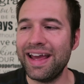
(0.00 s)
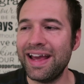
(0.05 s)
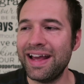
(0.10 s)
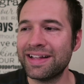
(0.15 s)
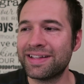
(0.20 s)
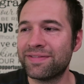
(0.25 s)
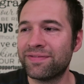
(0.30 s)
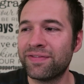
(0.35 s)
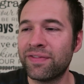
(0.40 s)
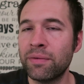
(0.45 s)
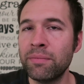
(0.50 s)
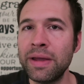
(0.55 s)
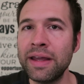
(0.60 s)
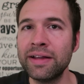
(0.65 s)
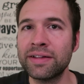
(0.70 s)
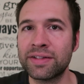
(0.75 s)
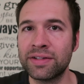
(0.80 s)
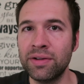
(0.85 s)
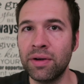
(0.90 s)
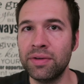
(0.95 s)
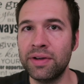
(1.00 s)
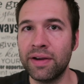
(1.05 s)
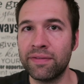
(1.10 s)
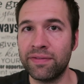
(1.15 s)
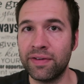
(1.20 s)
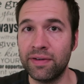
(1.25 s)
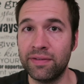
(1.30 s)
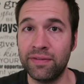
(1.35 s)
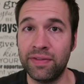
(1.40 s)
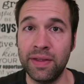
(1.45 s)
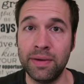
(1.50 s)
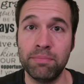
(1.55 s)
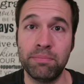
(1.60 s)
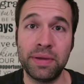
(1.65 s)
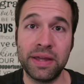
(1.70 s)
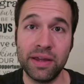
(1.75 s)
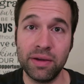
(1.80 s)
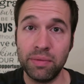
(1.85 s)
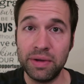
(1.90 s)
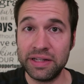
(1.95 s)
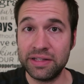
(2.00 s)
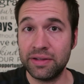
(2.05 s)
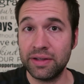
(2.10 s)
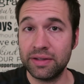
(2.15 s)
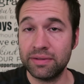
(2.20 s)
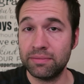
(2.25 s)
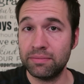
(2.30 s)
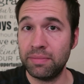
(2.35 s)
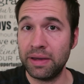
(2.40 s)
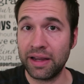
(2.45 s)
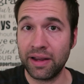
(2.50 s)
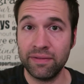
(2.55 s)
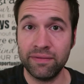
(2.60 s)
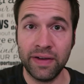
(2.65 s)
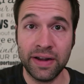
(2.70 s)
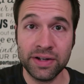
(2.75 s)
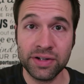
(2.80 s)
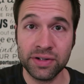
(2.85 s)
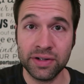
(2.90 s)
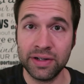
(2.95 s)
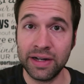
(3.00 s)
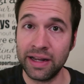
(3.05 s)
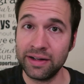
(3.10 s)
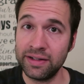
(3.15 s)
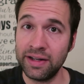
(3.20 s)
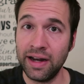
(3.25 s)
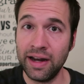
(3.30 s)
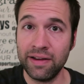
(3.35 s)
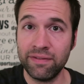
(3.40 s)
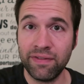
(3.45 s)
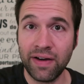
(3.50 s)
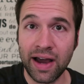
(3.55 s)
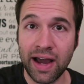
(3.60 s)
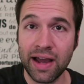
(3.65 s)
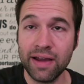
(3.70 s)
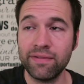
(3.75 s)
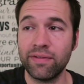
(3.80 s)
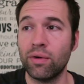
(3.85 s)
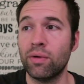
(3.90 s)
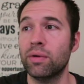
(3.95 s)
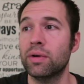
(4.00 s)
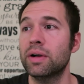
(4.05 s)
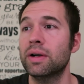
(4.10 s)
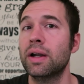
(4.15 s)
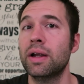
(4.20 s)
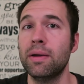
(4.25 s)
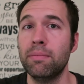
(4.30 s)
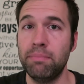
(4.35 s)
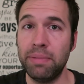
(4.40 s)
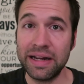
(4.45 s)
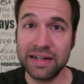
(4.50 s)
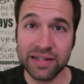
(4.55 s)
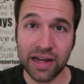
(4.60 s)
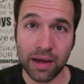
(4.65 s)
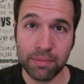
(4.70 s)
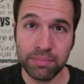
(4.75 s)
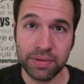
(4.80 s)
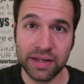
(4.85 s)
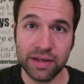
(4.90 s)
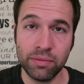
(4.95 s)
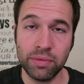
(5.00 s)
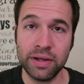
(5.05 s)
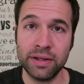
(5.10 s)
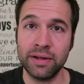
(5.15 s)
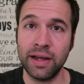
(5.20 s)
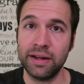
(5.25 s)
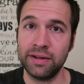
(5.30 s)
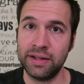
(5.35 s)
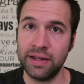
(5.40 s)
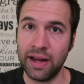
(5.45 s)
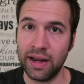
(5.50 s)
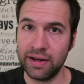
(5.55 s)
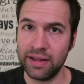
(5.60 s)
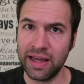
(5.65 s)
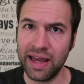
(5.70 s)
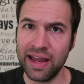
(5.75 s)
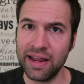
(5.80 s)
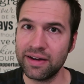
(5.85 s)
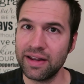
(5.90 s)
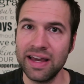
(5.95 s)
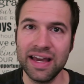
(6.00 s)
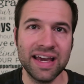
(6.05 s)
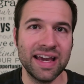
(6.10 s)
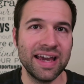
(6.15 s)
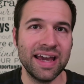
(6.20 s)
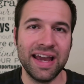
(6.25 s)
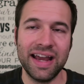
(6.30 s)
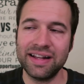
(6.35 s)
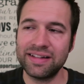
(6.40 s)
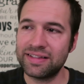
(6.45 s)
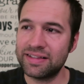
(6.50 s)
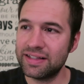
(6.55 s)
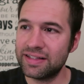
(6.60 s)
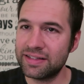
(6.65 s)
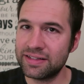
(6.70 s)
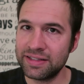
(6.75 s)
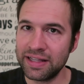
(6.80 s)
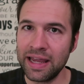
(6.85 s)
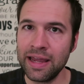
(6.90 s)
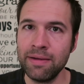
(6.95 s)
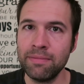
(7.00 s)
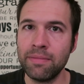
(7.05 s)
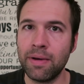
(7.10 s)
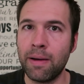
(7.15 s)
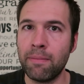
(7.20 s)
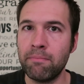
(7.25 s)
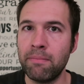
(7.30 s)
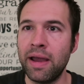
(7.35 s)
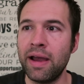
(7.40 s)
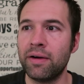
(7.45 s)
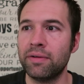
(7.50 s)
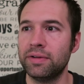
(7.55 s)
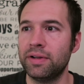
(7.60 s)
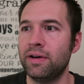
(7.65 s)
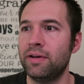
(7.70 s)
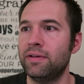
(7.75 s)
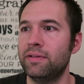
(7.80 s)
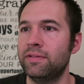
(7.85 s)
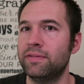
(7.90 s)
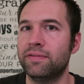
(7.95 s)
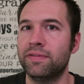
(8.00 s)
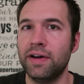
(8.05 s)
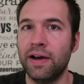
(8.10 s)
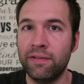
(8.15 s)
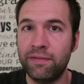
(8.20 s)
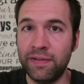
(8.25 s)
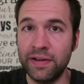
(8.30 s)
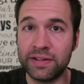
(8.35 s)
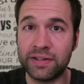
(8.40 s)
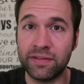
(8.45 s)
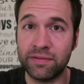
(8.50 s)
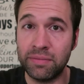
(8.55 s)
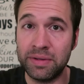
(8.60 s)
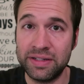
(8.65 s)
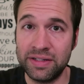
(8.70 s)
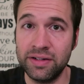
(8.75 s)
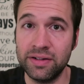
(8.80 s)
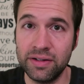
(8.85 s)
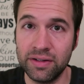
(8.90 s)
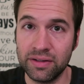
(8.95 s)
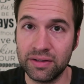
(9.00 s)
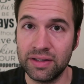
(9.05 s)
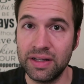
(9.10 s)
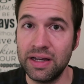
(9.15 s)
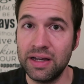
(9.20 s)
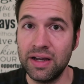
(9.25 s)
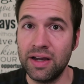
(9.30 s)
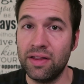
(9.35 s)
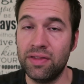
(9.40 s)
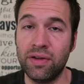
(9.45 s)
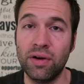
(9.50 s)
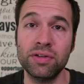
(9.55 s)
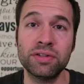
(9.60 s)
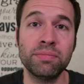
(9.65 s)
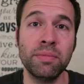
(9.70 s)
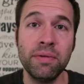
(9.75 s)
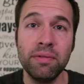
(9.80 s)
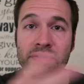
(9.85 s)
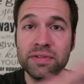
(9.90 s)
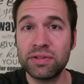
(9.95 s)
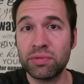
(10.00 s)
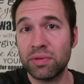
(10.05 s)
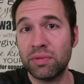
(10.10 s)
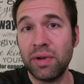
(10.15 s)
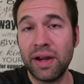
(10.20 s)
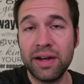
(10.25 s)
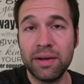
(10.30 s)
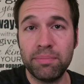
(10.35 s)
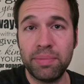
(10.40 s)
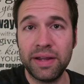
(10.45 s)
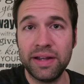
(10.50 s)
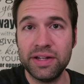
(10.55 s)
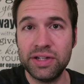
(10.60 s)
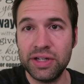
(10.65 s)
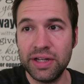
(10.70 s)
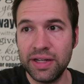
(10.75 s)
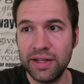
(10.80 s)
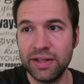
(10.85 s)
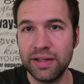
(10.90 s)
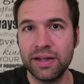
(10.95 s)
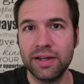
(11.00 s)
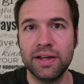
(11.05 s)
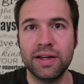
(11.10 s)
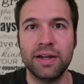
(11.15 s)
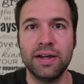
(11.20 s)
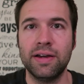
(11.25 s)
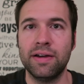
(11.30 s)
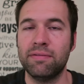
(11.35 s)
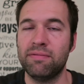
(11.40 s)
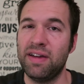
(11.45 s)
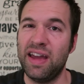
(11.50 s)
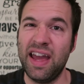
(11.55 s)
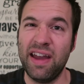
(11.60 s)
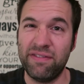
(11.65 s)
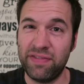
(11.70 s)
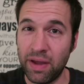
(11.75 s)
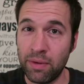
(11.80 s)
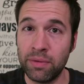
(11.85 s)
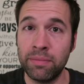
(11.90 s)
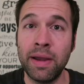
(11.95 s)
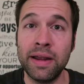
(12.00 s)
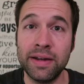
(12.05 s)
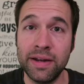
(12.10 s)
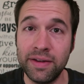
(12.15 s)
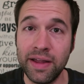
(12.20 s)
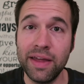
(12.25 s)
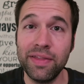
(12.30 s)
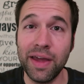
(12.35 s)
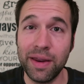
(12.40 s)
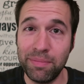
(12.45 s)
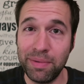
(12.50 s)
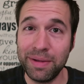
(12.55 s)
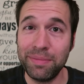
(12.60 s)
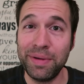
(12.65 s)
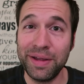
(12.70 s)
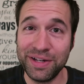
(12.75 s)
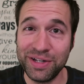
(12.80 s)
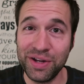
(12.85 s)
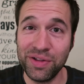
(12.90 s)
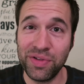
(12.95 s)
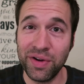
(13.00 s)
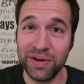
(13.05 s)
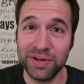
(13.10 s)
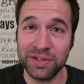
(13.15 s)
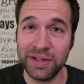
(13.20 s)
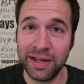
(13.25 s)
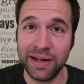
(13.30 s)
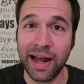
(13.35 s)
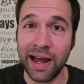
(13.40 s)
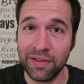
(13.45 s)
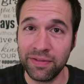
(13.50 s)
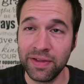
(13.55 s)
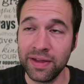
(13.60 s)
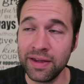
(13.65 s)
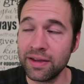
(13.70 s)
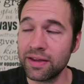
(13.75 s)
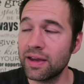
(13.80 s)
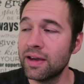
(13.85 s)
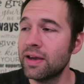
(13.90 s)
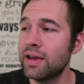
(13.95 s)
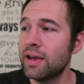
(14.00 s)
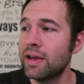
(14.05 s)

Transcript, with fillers: it's for me, it's no different than Pee Wee's Big Adventure in 1985 or Big Top Pee Wee in 1988. It's the same amount of offensive material. Those movies were rated PG. If they were made today, they'd be PG 13, I think.